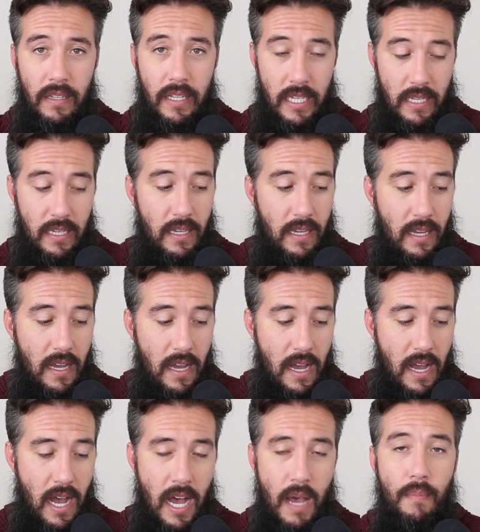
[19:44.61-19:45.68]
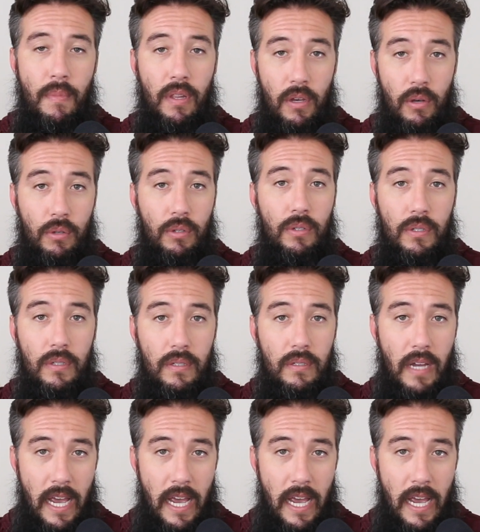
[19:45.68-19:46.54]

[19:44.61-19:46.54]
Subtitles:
Like, I'm a local.